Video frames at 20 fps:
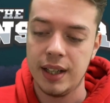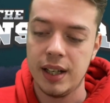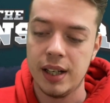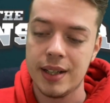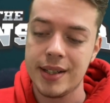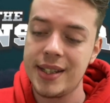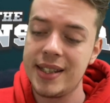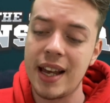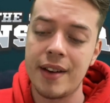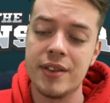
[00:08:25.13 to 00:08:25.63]

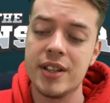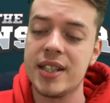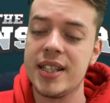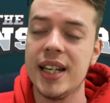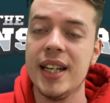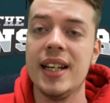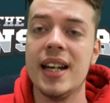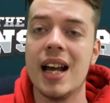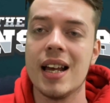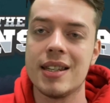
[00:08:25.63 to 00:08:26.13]

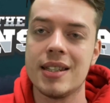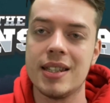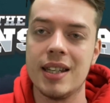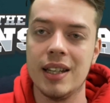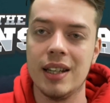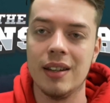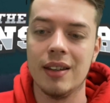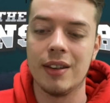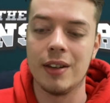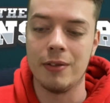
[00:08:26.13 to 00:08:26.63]
17 less
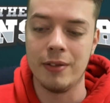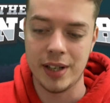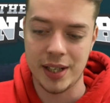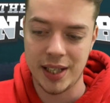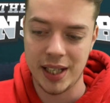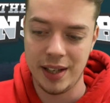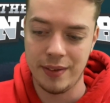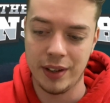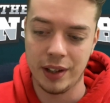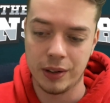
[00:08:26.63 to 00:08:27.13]
than the
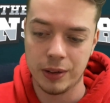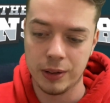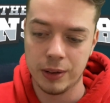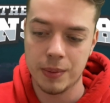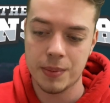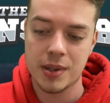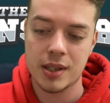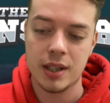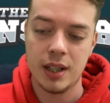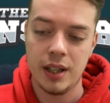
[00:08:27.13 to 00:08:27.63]
receiving
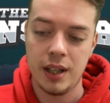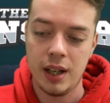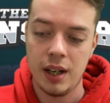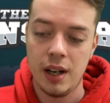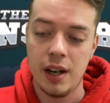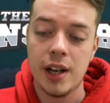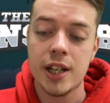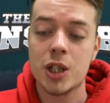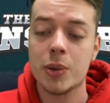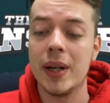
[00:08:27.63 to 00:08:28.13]
corps.
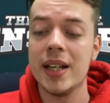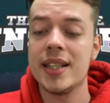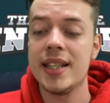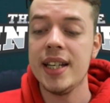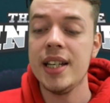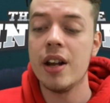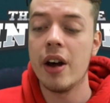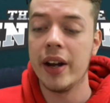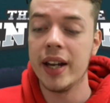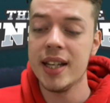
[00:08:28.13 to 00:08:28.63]

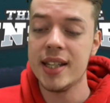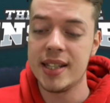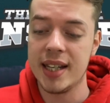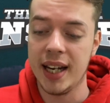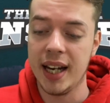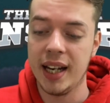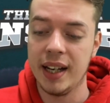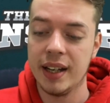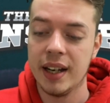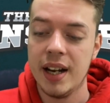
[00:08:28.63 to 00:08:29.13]

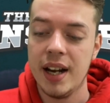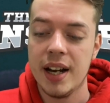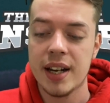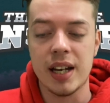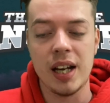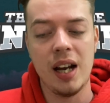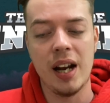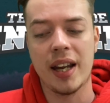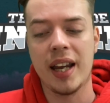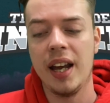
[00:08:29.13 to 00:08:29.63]
2019,
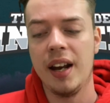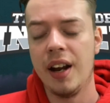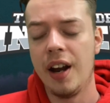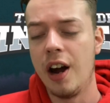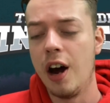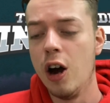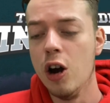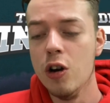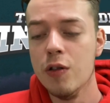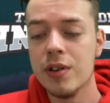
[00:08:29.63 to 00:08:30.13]
you're looking at
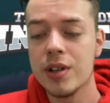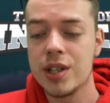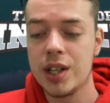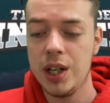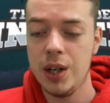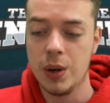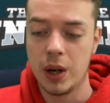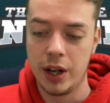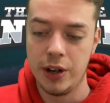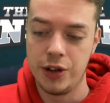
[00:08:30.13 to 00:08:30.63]
over
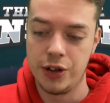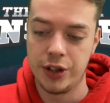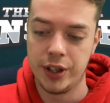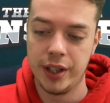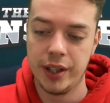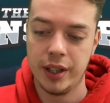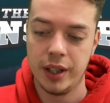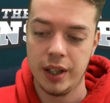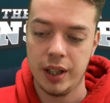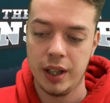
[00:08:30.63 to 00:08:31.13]

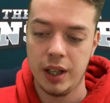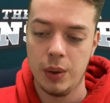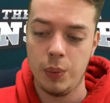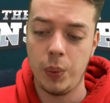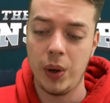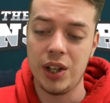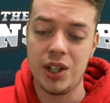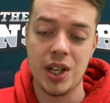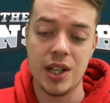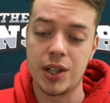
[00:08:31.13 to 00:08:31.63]
200,
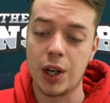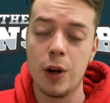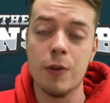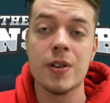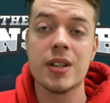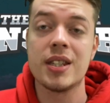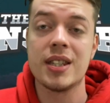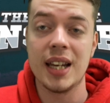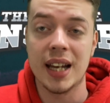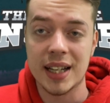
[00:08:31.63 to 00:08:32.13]
which is over
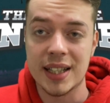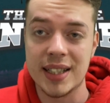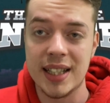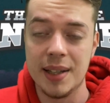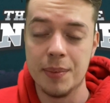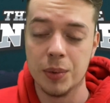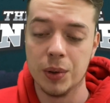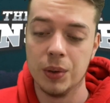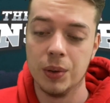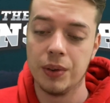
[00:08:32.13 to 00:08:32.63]
60
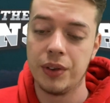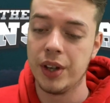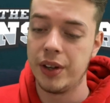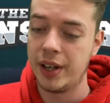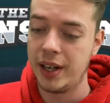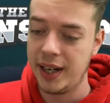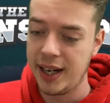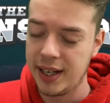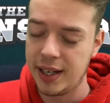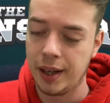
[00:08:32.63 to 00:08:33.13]
more than the
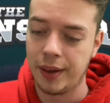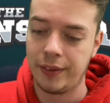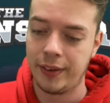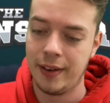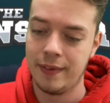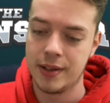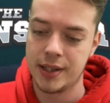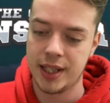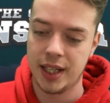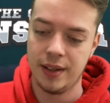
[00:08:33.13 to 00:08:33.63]
leading 3
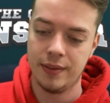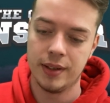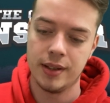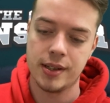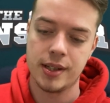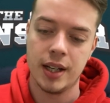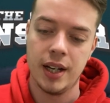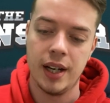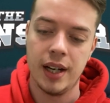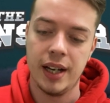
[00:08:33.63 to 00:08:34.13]
receivers.
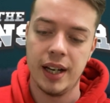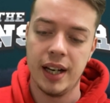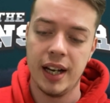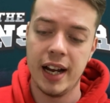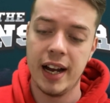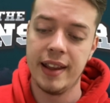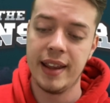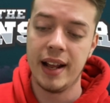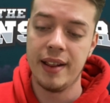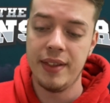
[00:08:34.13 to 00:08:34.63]

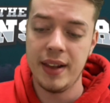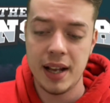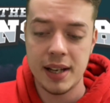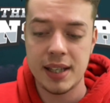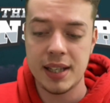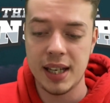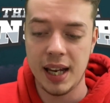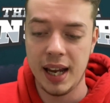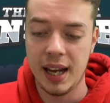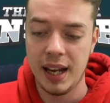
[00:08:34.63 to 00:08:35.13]
And then
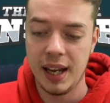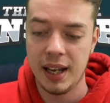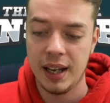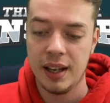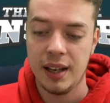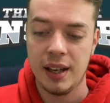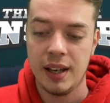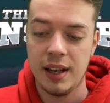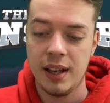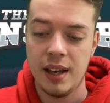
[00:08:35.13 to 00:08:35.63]
this year,
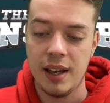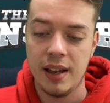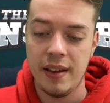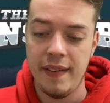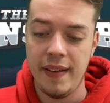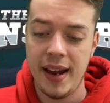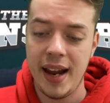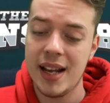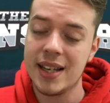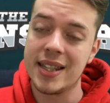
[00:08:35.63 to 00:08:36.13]

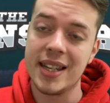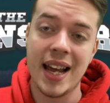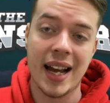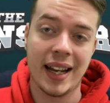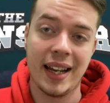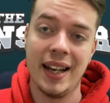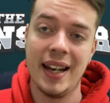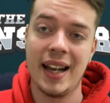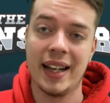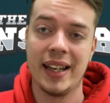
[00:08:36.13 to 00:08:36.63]
it's neck
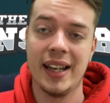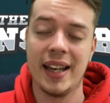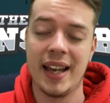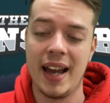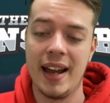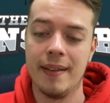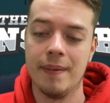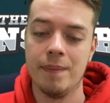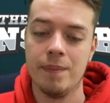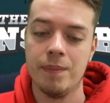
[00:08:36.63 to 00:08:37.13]
and neck again.